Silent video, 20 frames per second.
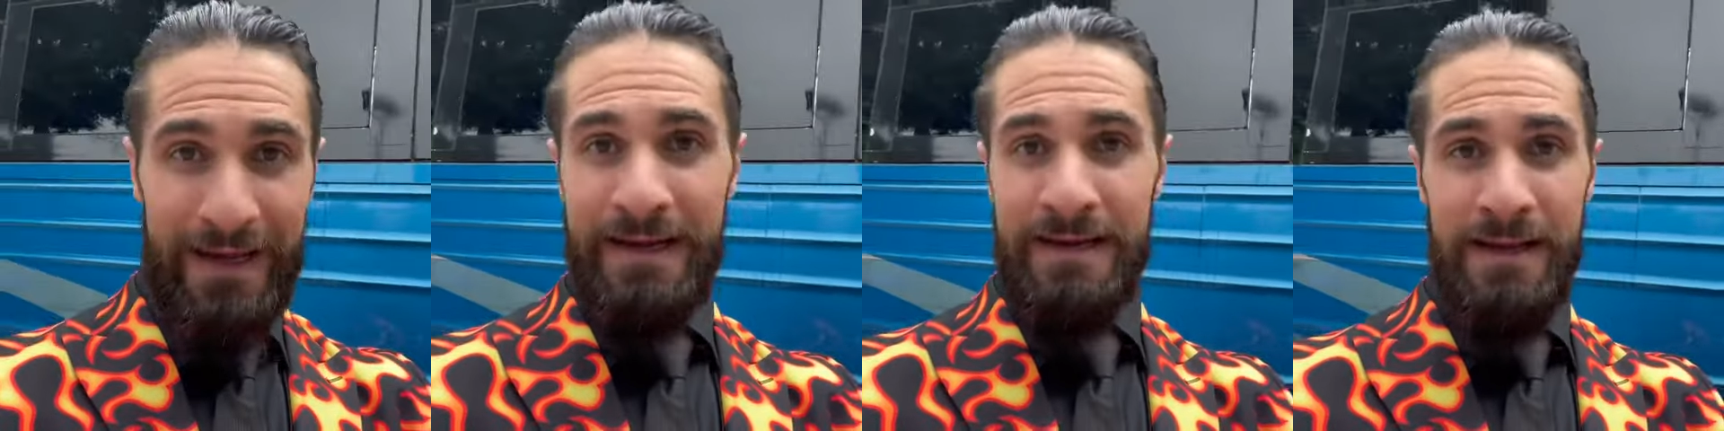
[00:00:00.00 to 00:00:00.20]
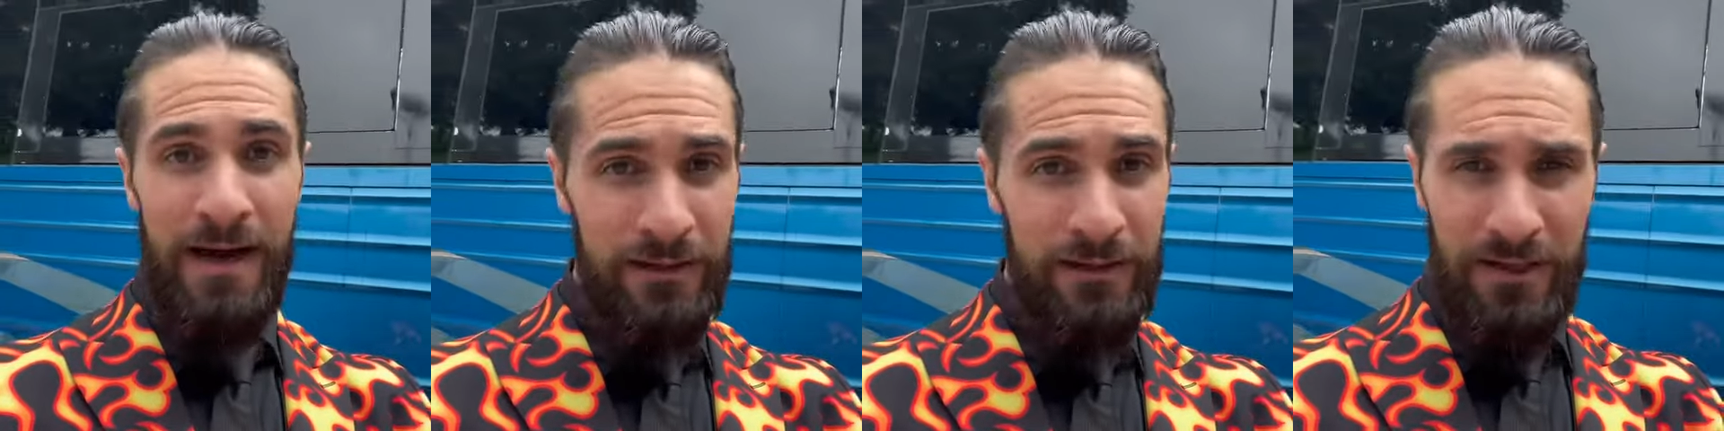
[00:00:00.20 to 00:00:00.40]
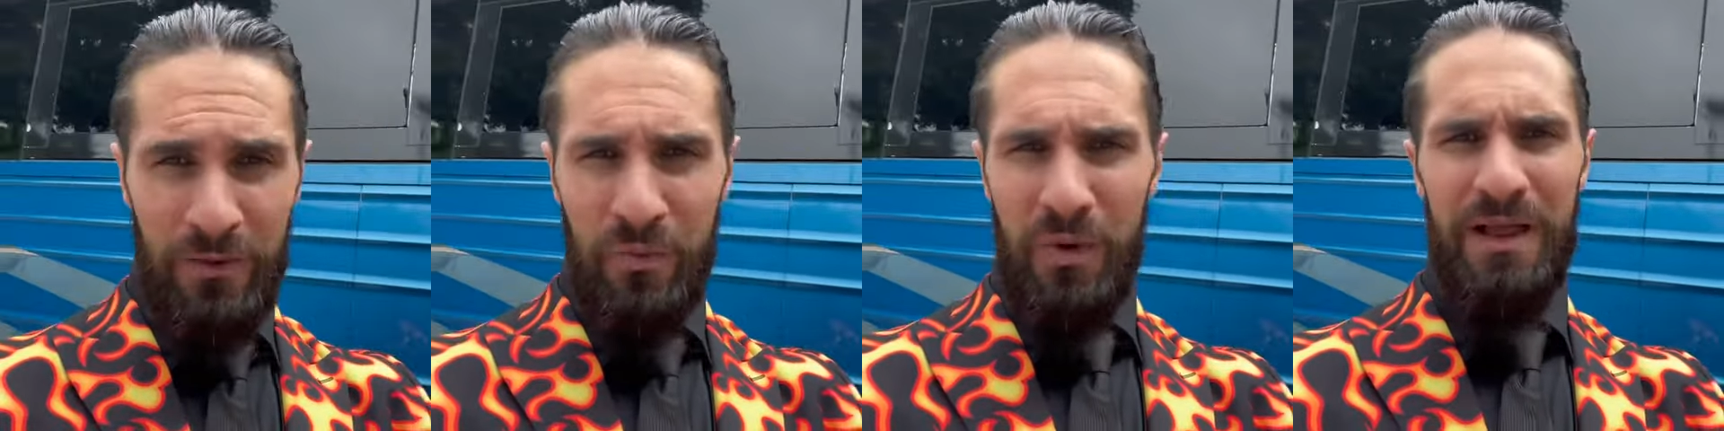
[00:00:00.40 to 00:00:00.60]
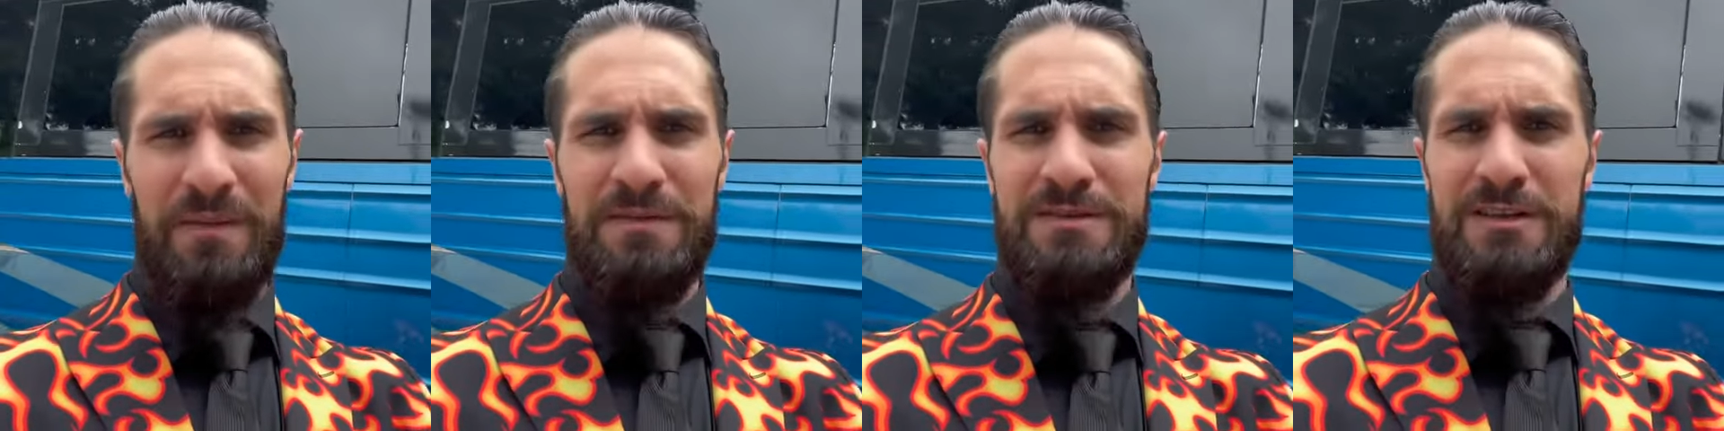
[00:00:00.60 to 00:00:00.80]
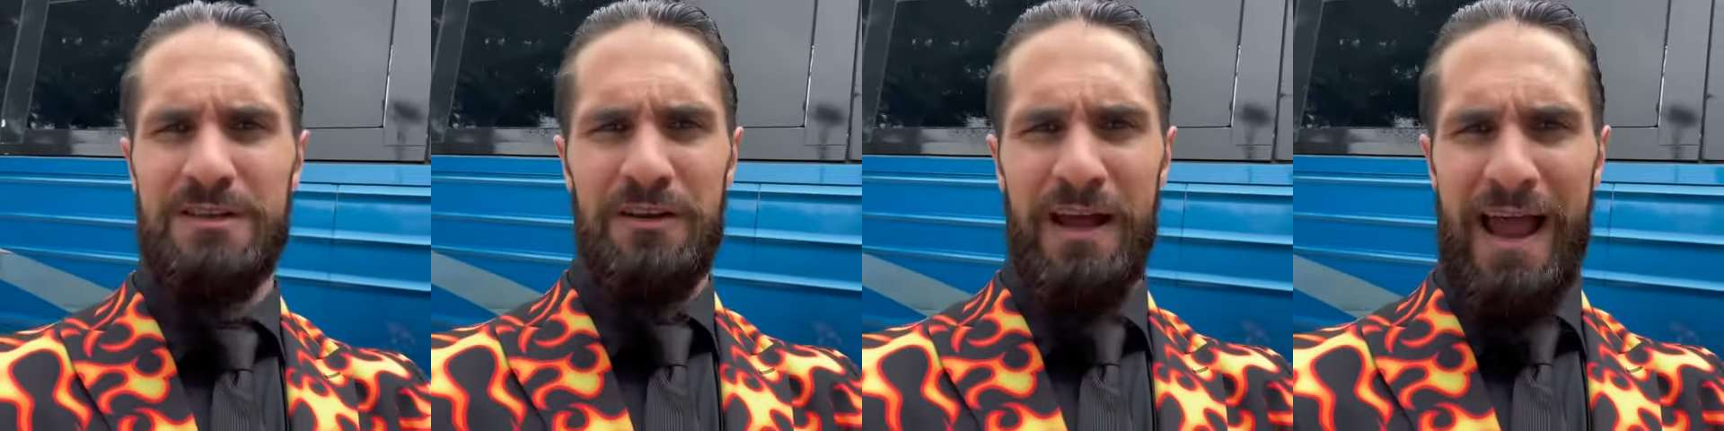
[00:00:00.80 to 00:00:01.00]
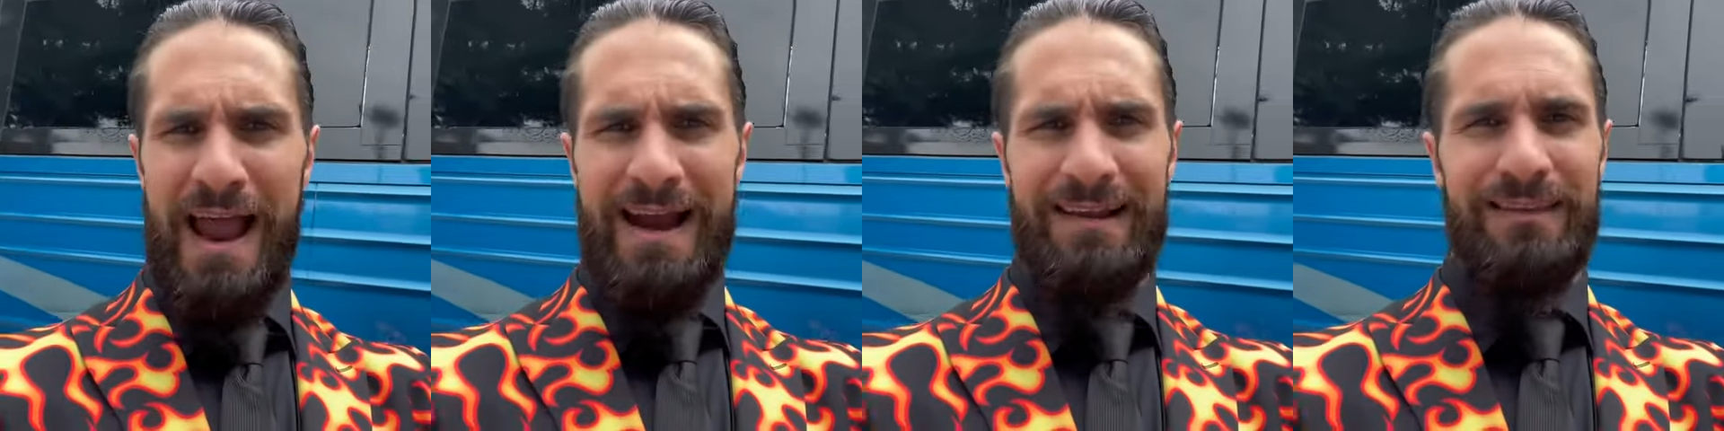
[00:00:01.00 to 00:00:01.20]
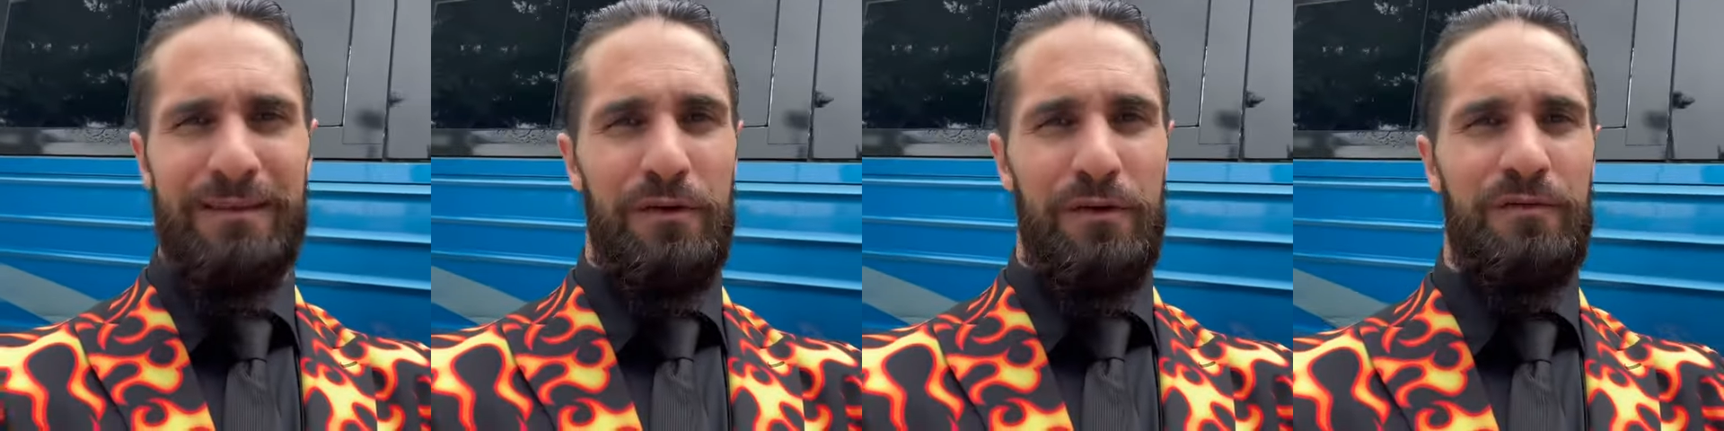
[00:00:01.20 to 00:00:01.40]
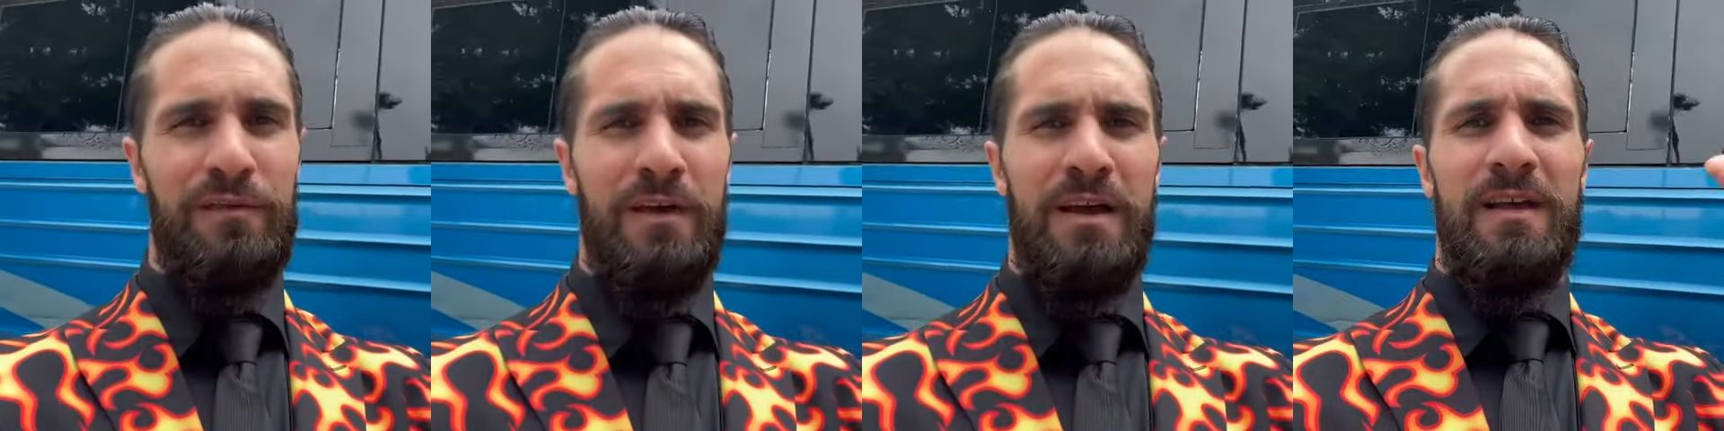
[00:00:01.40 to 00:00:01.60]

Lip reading: inducted while I'm still active.